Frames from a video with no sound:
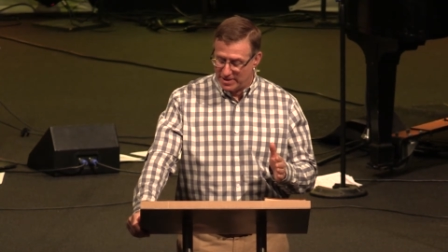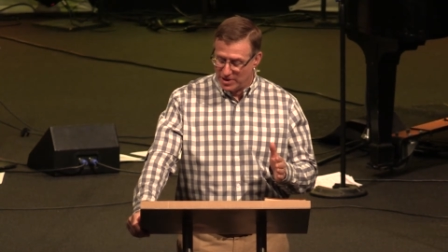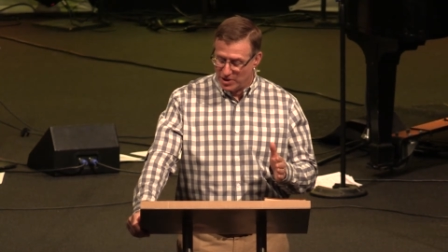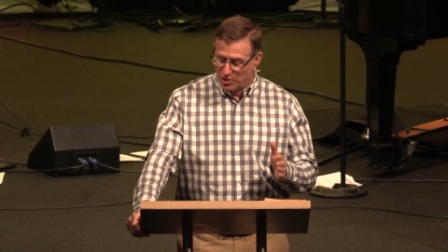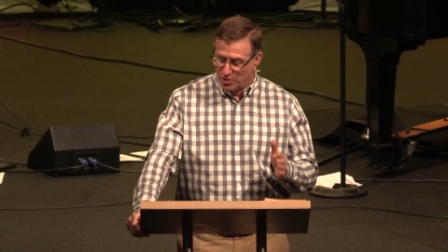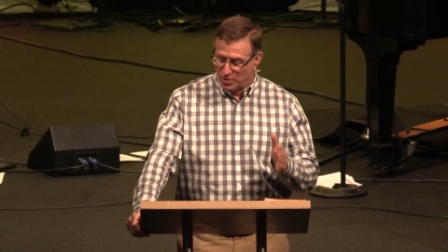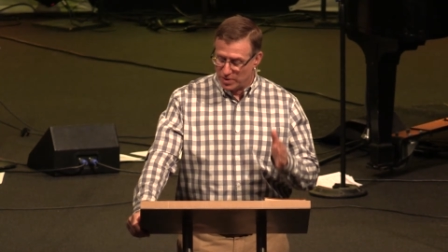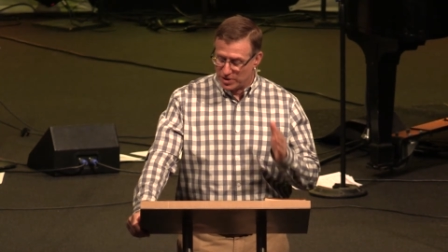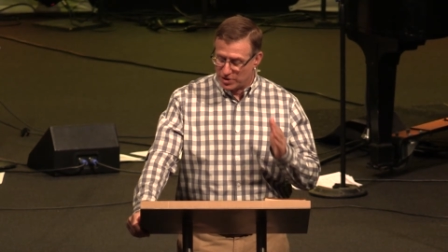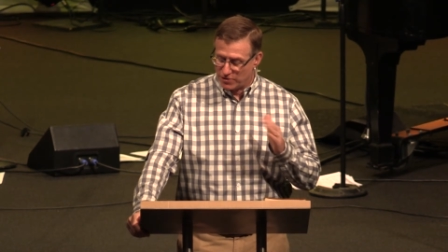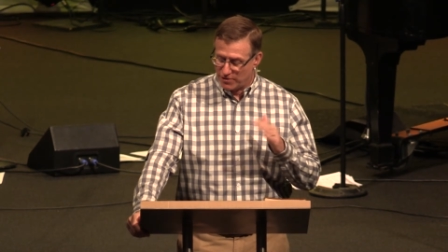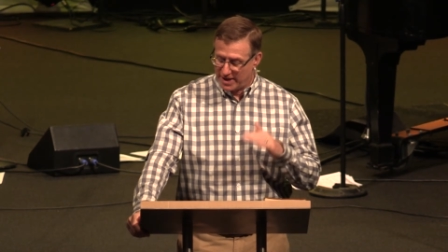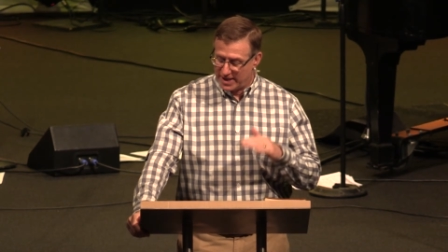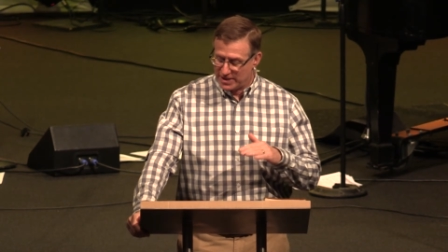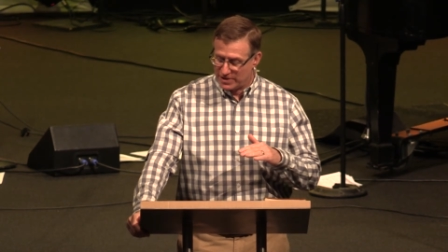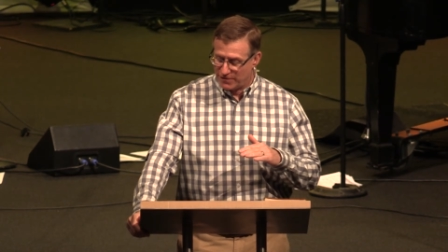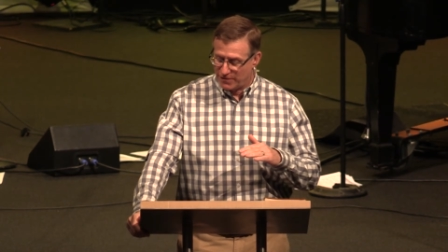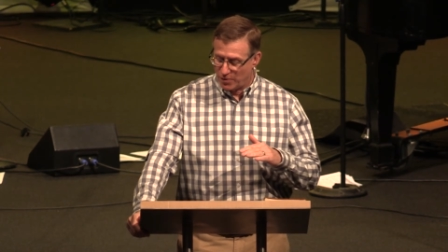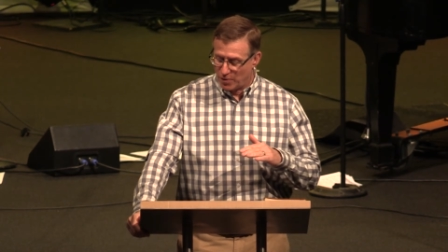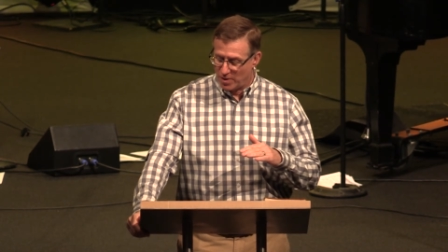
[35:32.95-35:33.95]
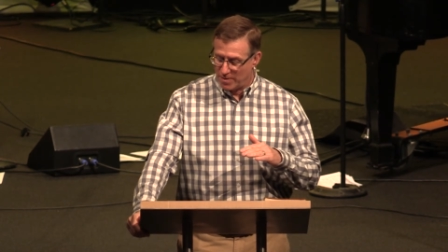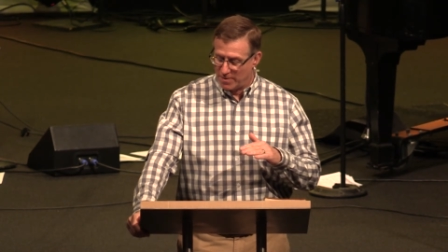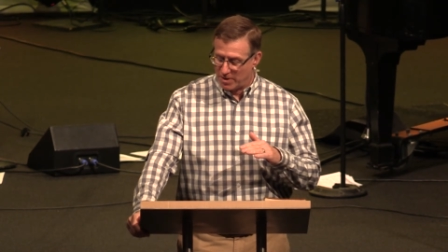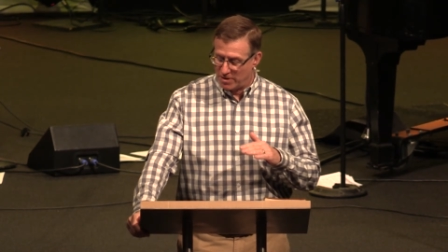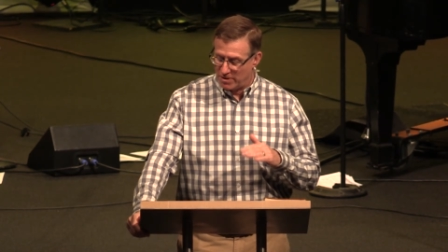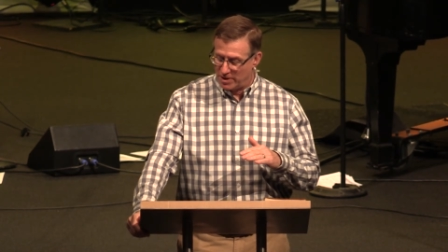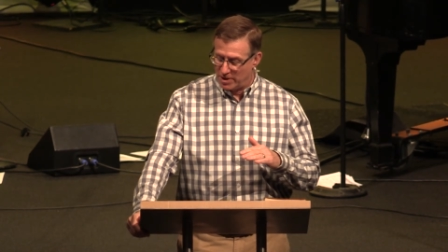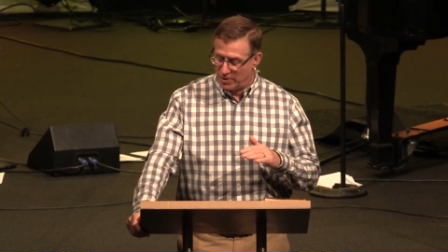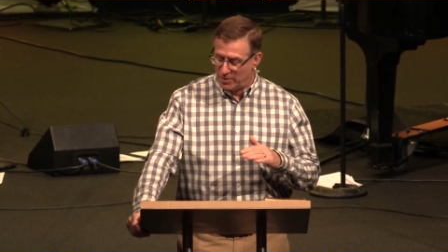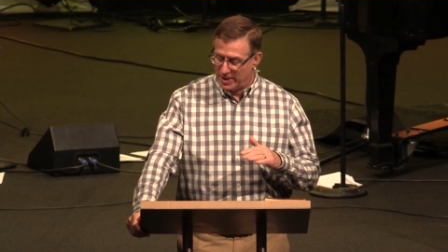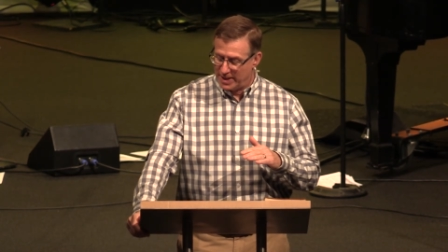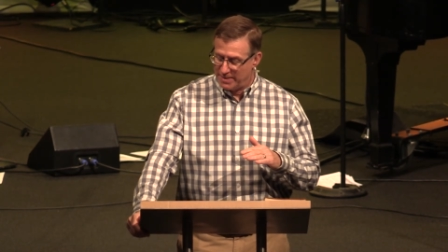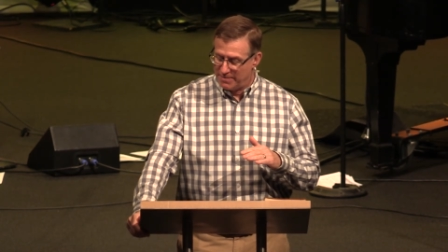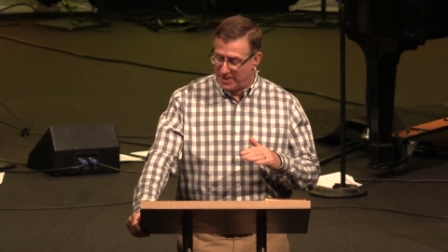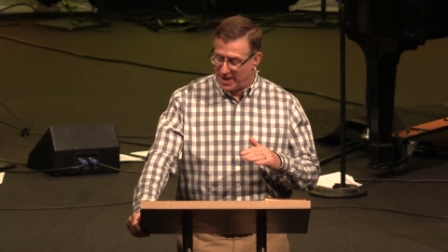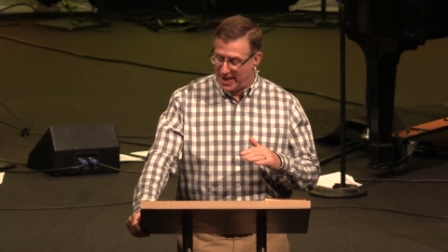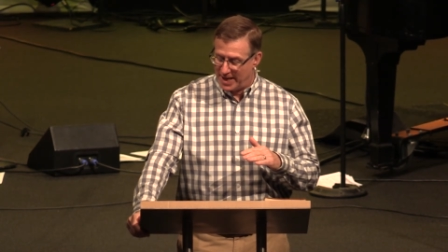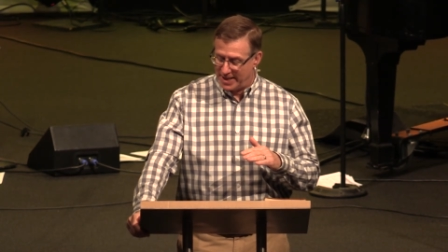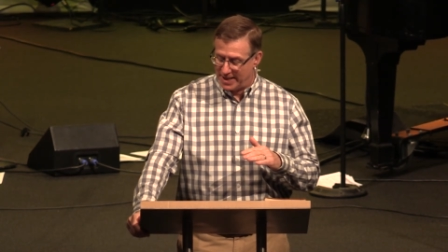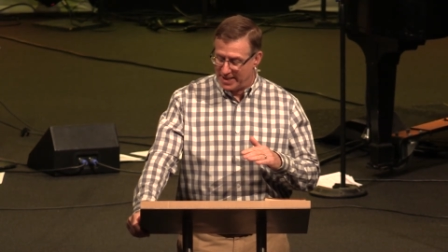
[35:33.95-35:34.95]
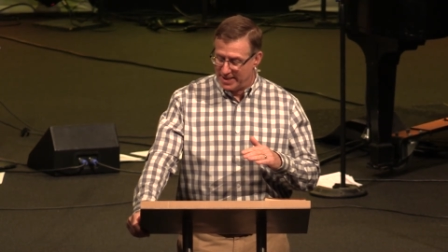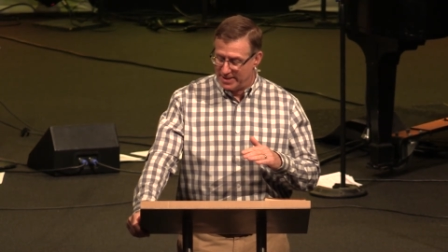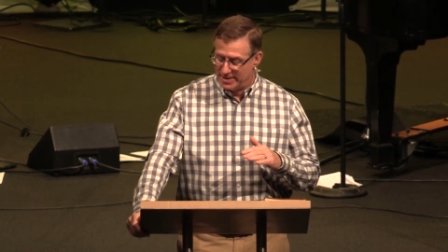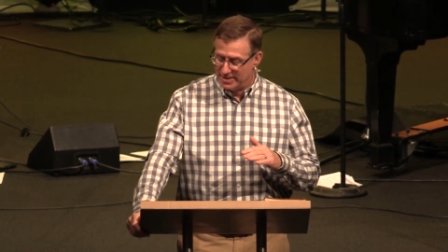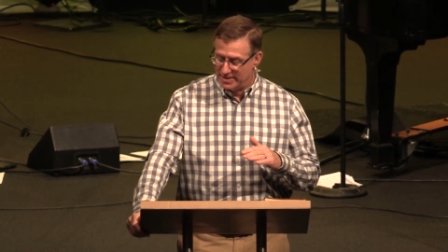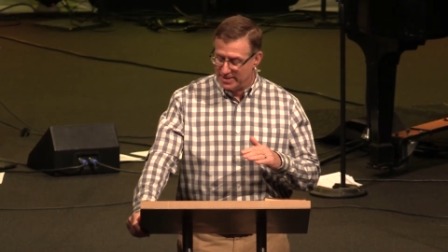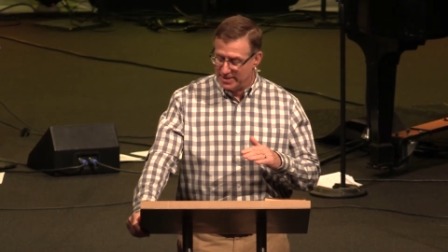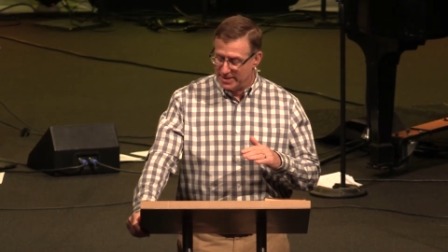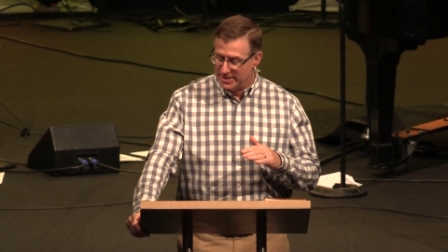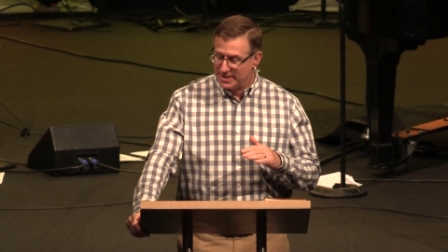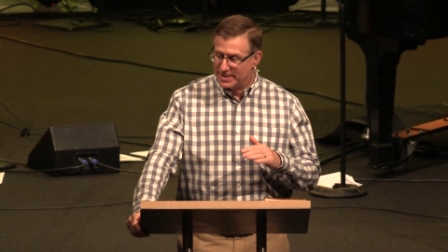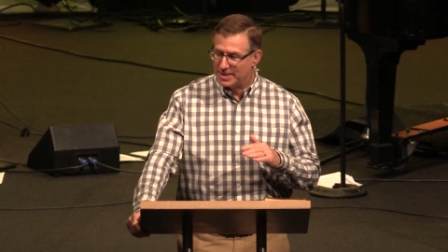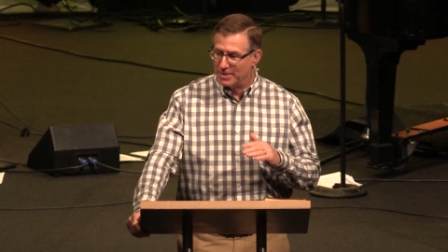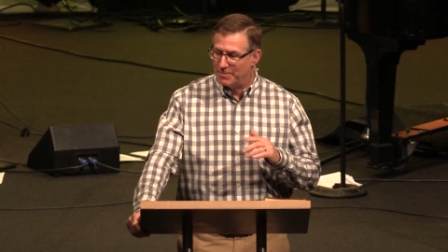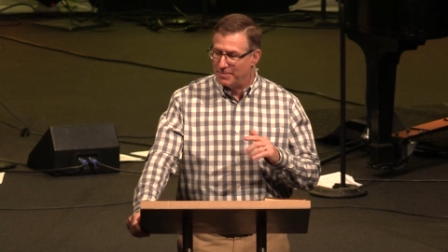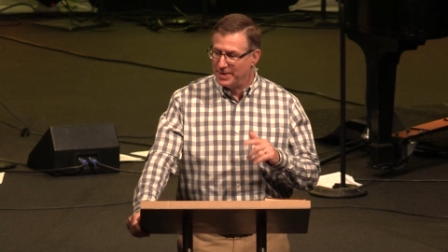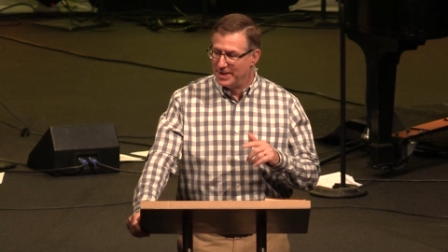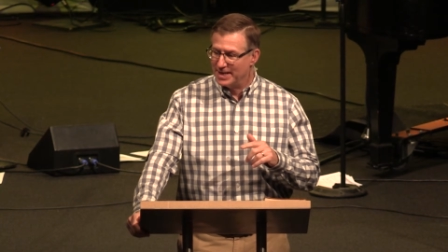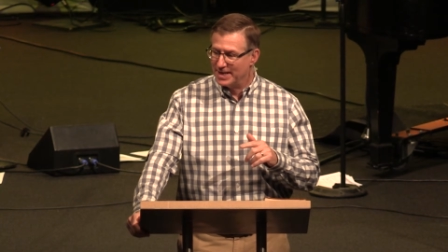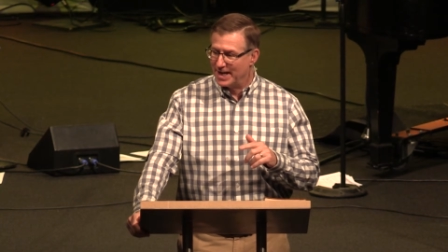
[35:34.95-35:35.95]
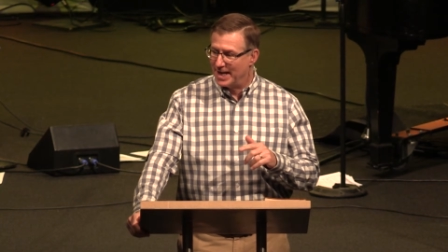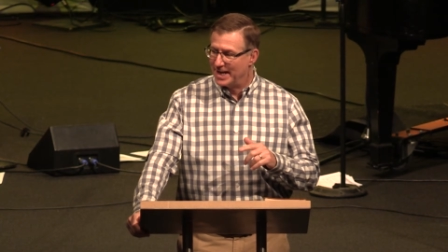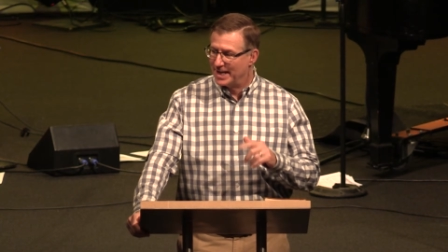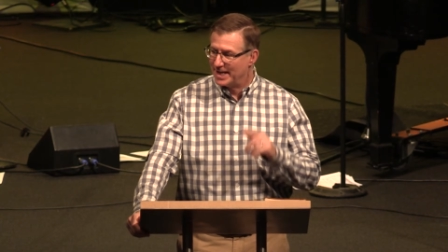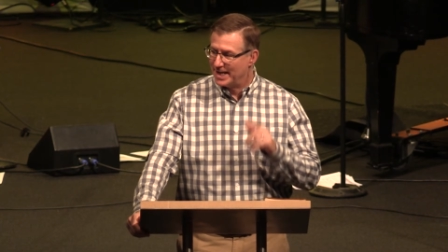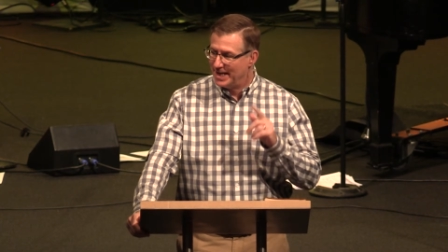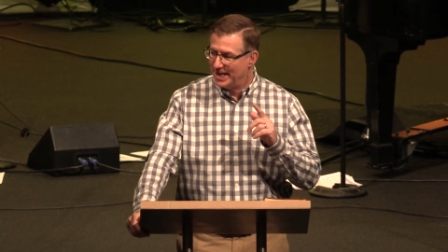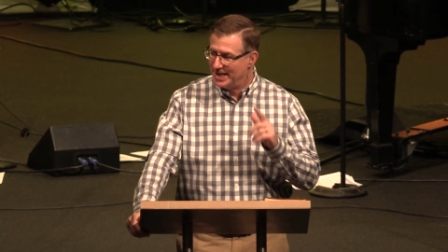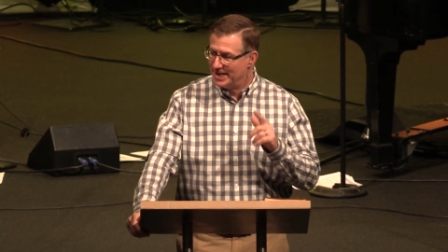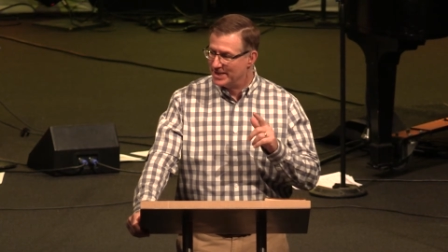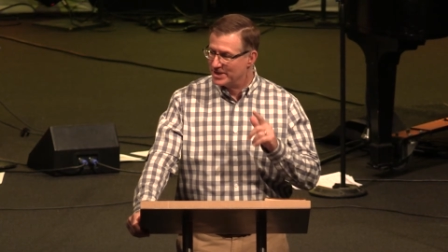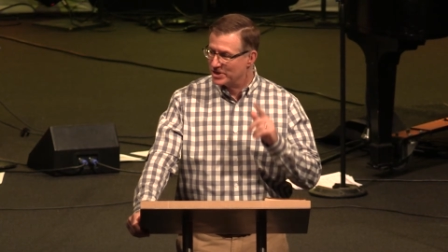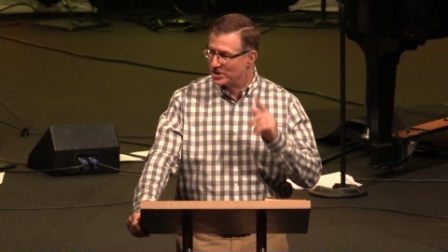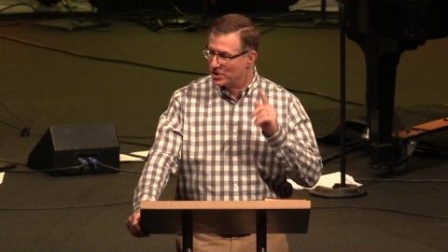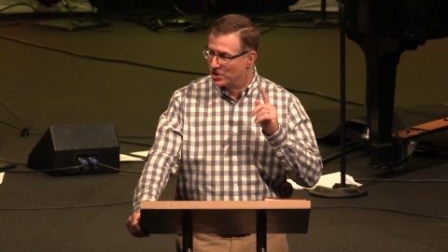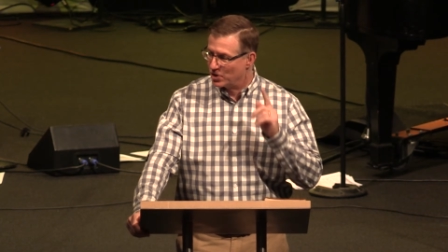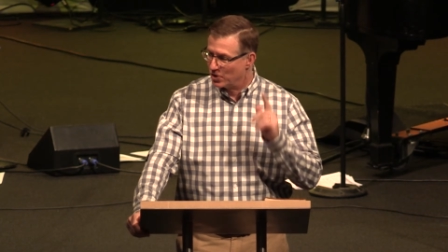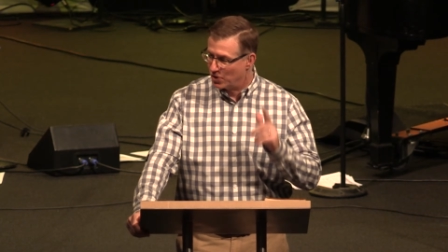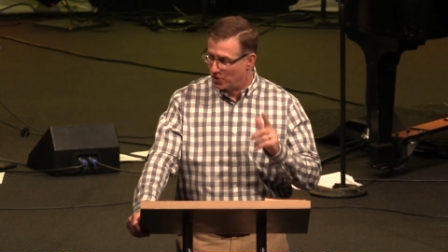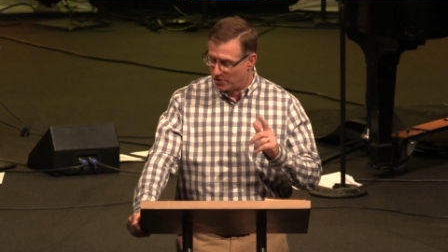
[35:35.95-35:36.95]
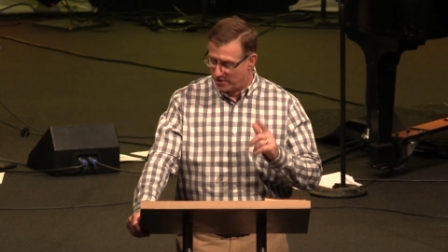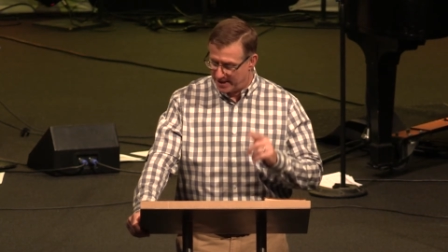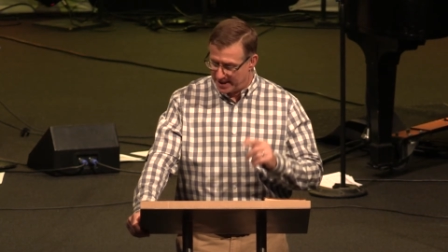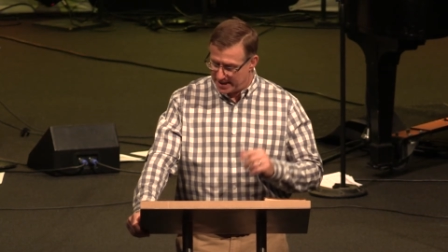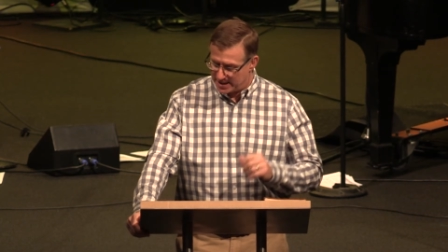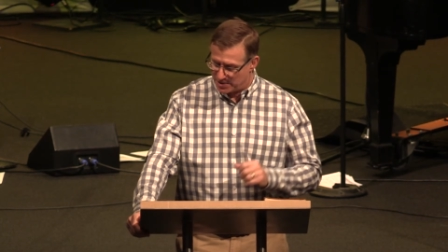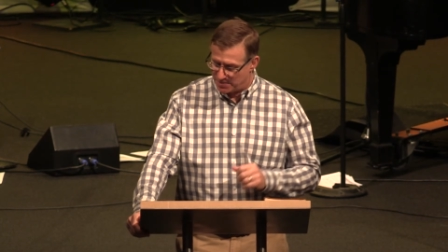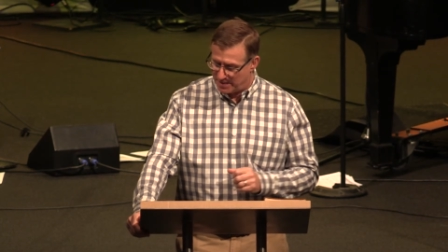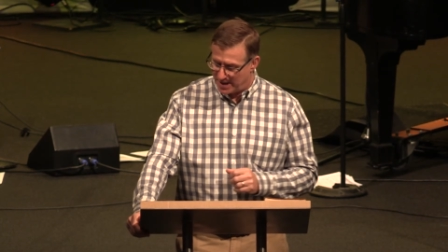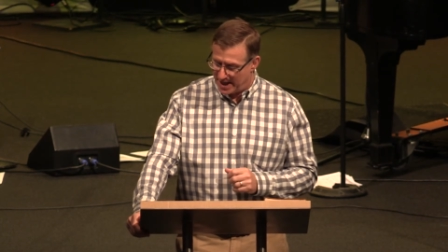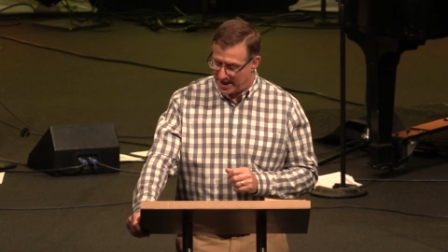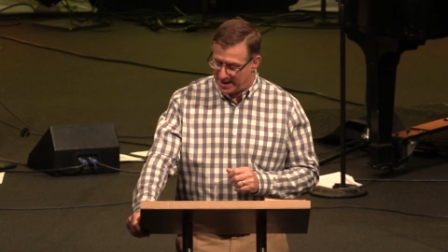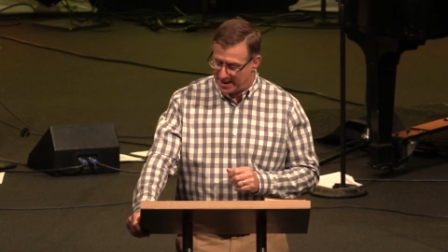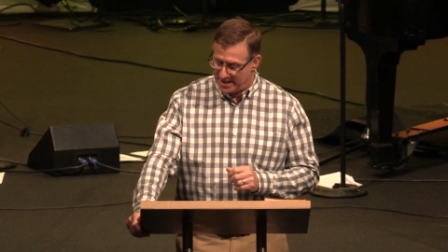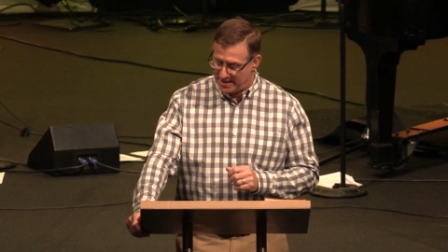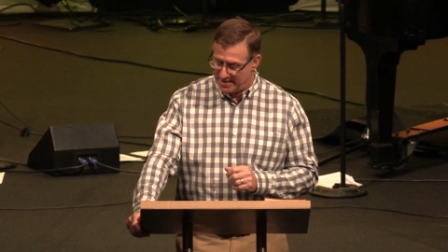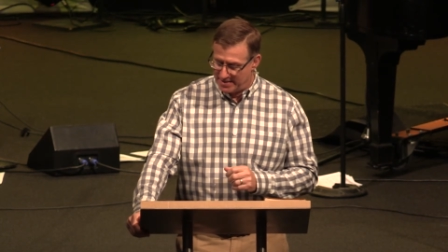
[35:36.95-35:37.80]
who will transform our lowly body to be like His glorious body